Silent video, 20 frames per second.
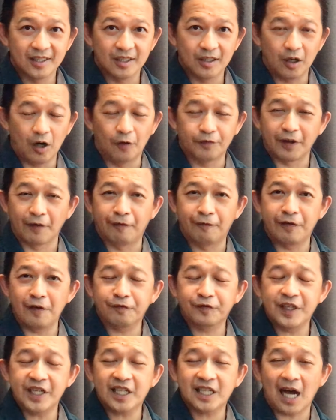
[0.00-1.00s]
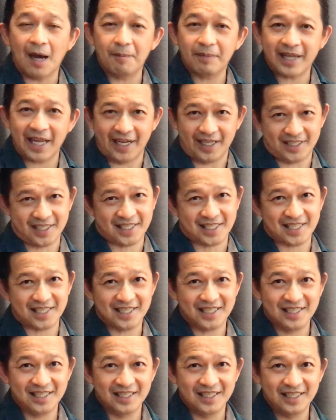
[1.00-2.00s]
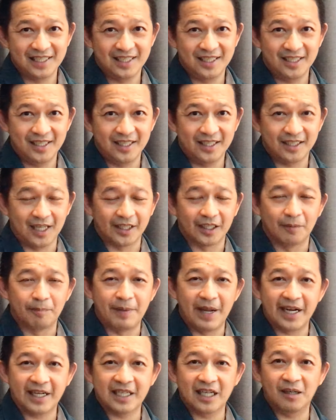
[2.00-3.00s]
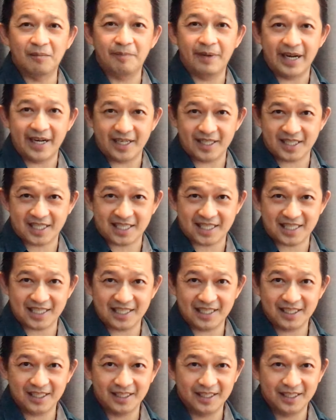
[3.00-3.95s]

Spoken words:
of the 50 cupcakes that the baker bakes,